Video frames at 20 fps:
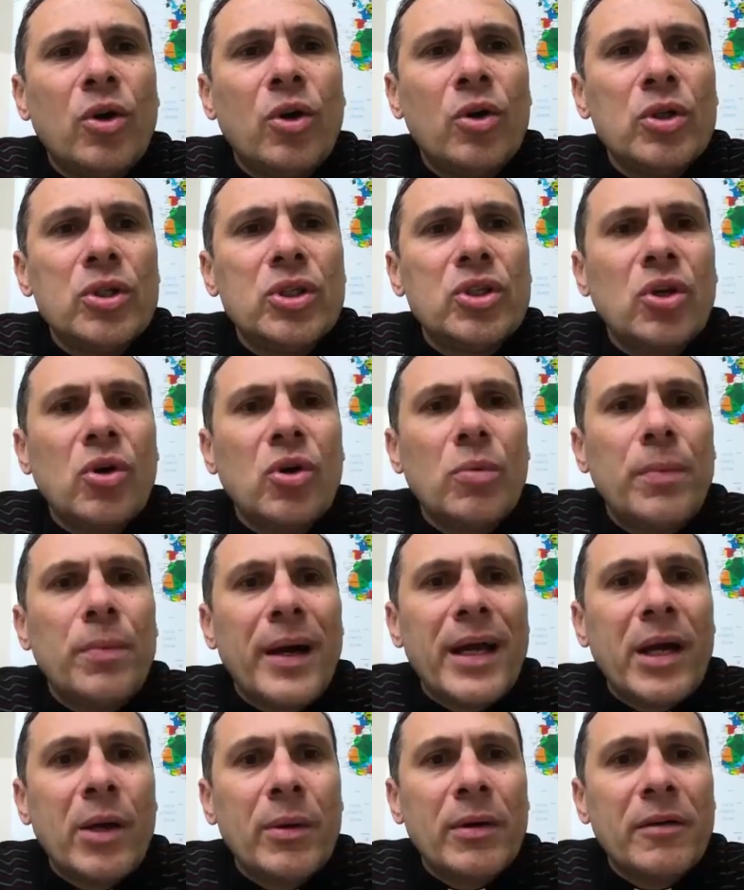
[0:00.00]
also
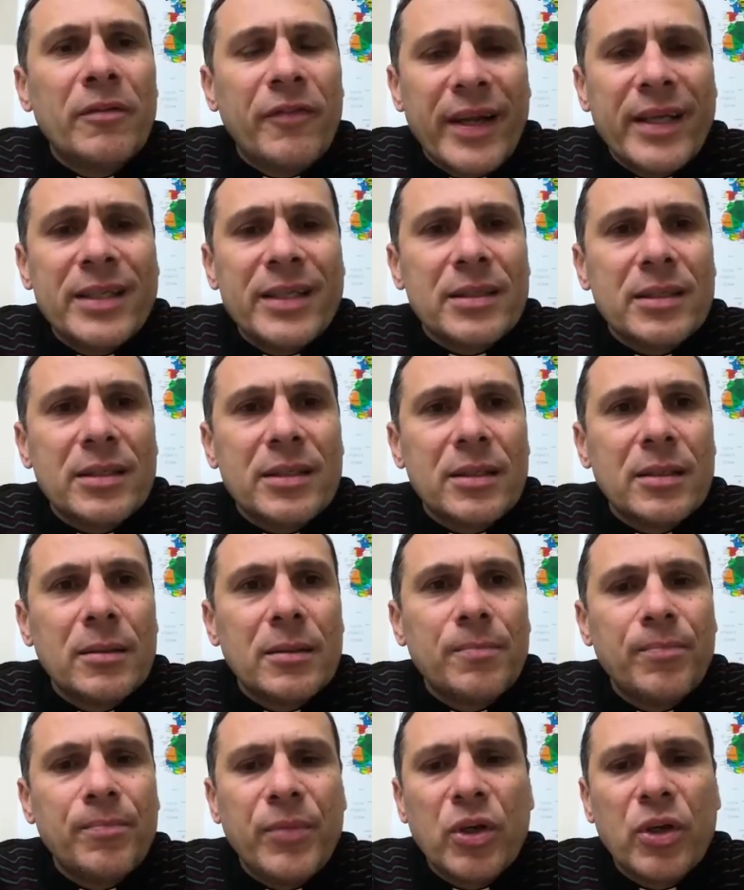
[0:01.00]
by our friends,
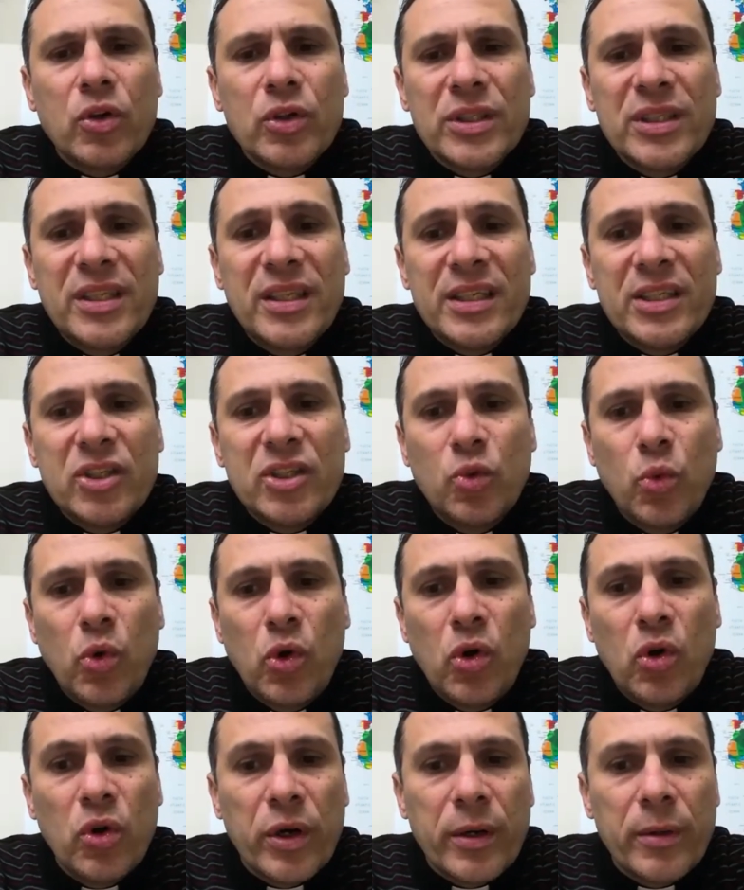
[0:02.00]
because this
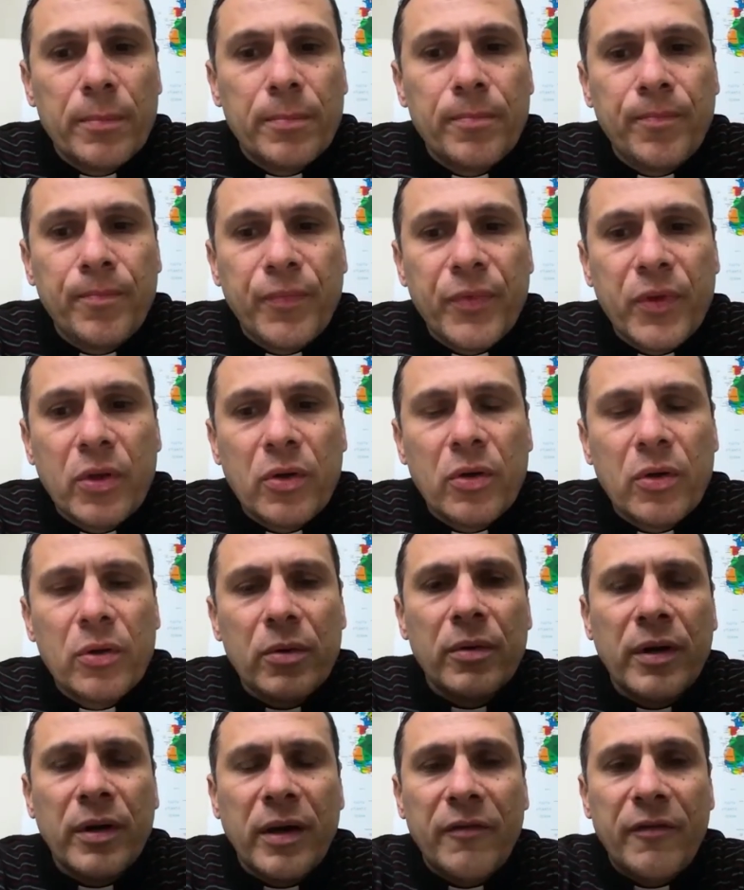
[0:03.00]
war
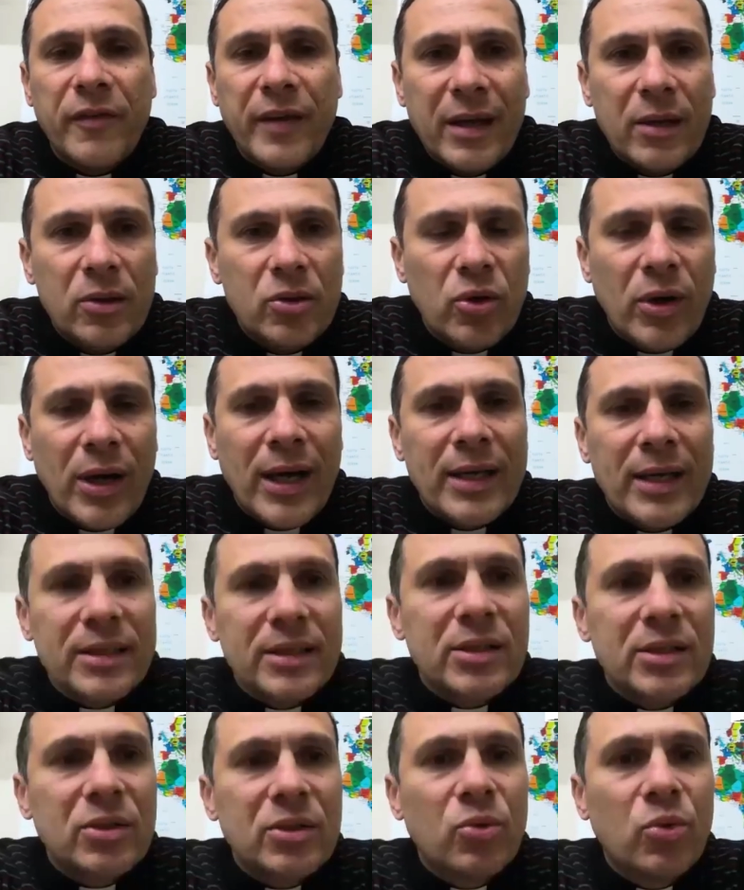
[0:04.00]
revealed to
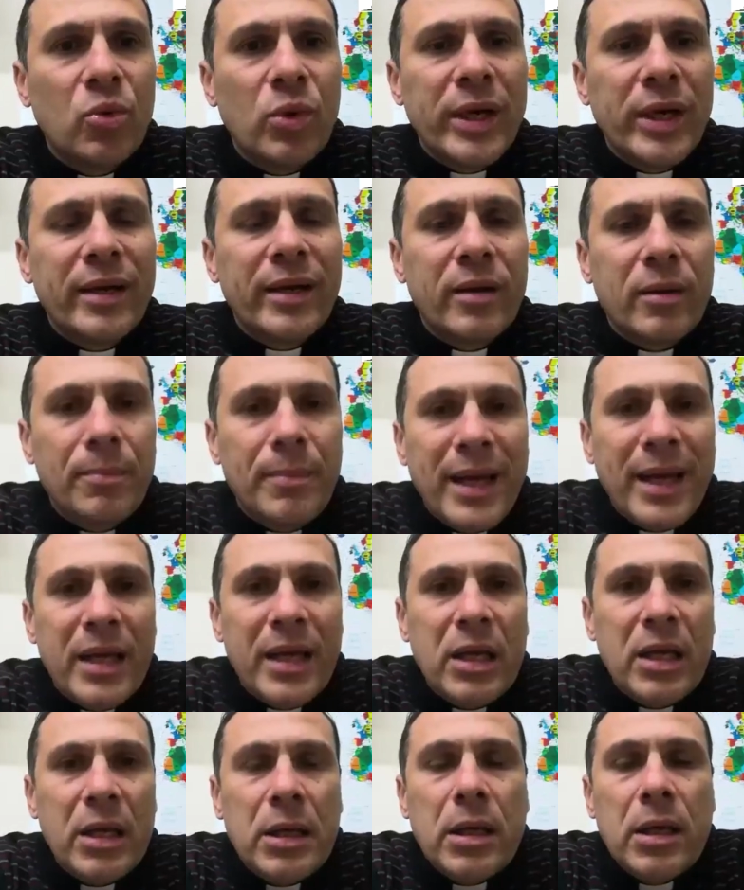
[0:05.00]
us where
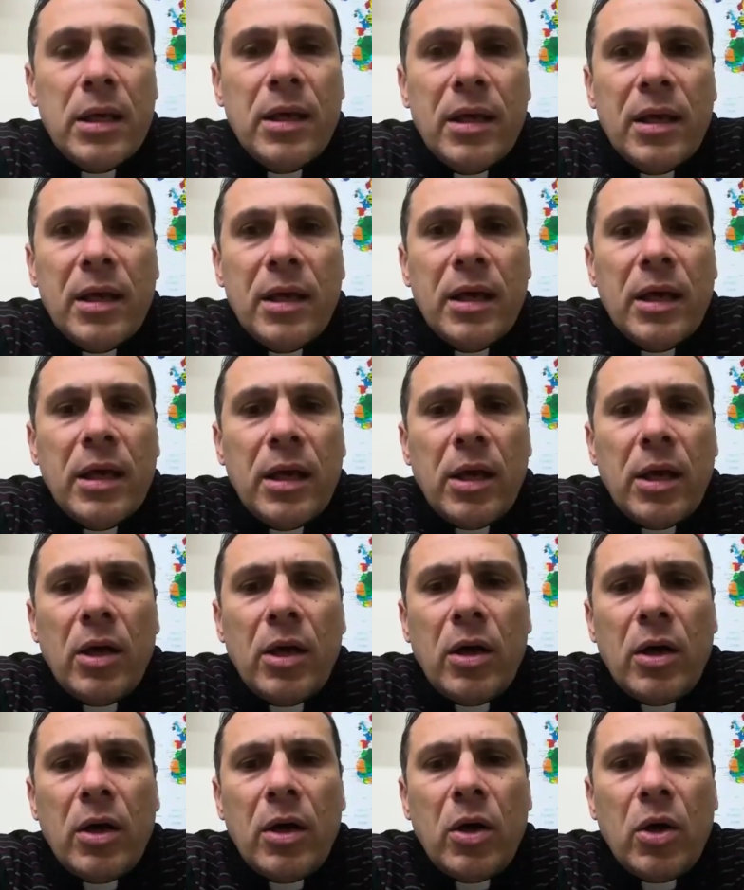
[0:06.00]
many
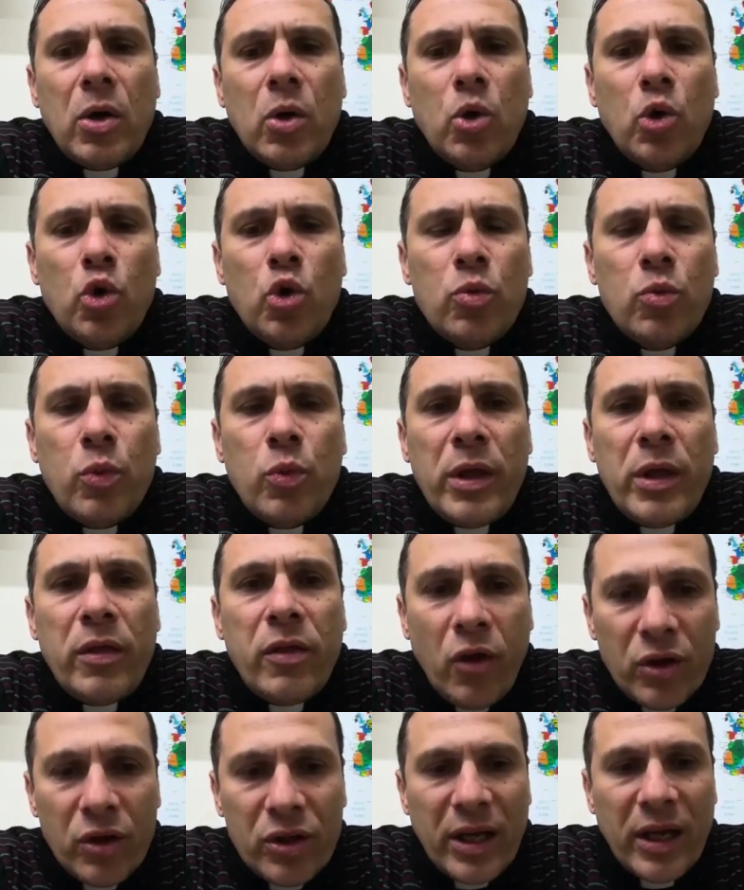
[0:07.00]
whom we
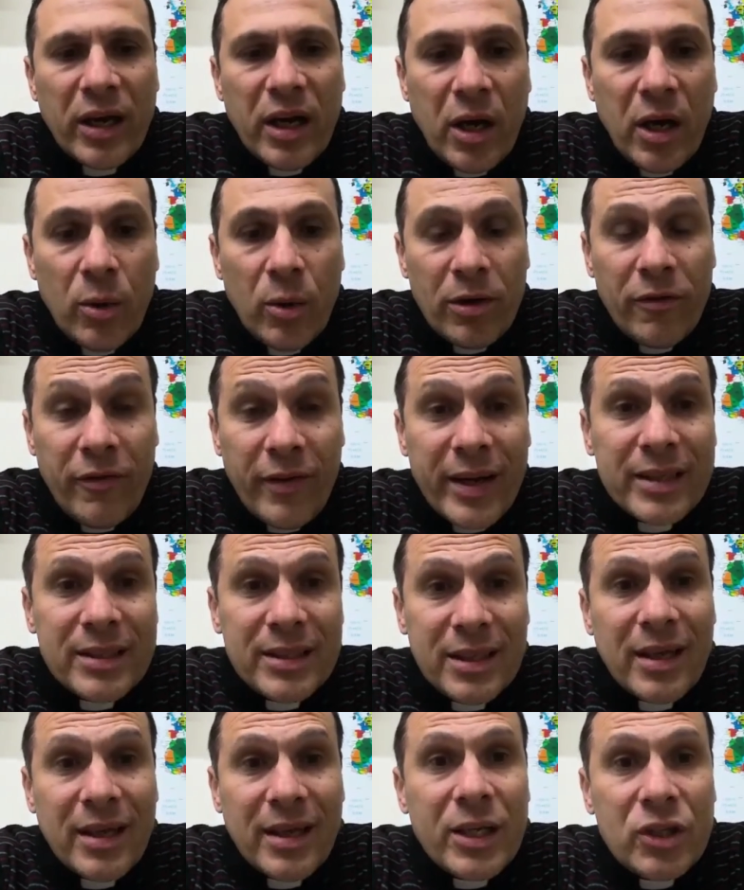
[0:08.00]
thought are our
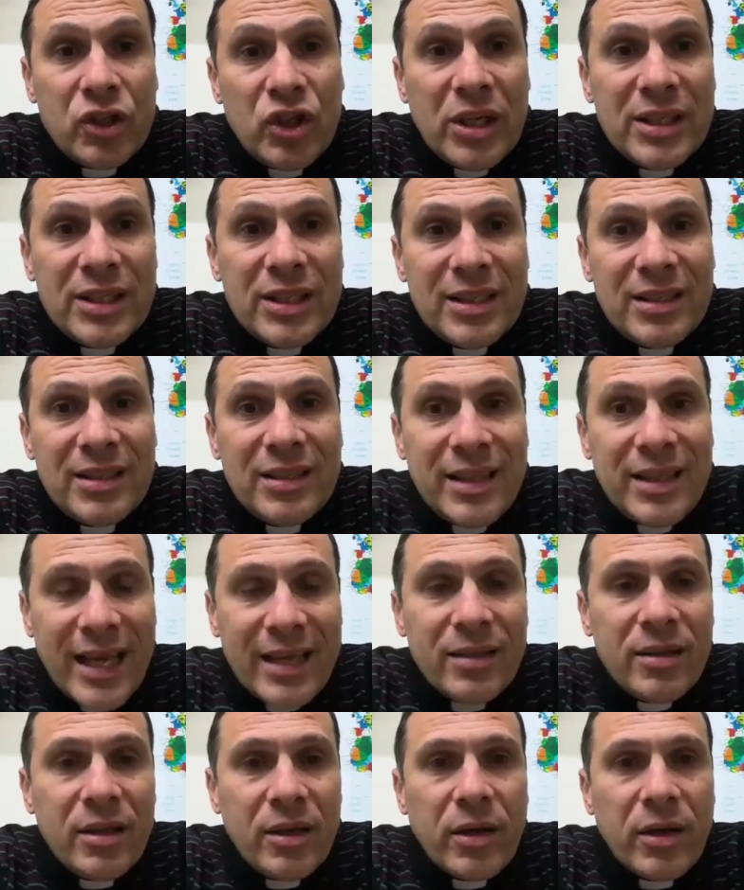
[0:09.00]
friends are actually
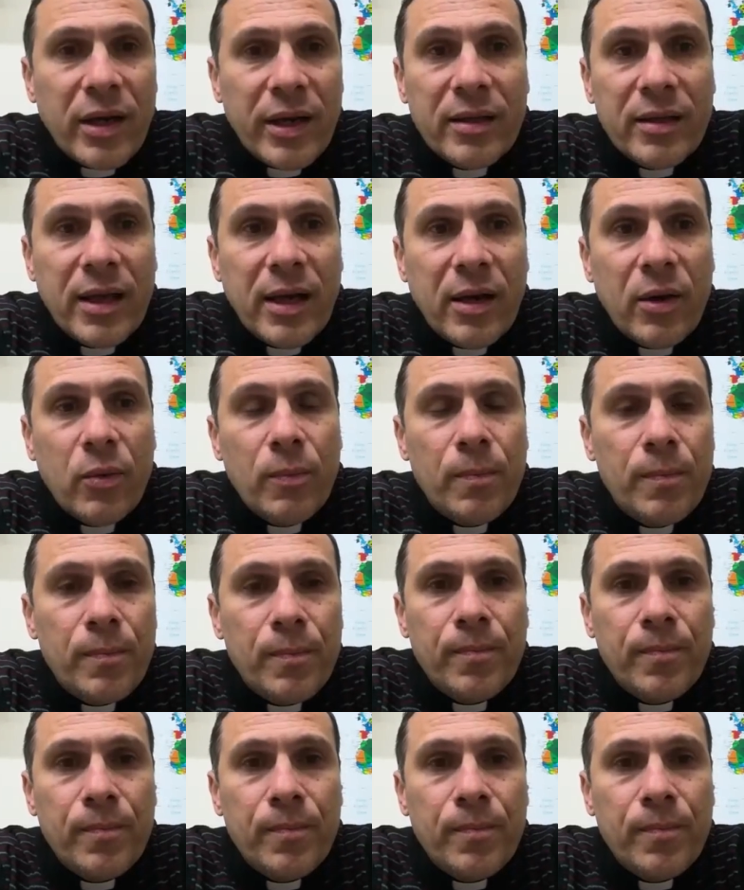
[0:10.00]
standing right now.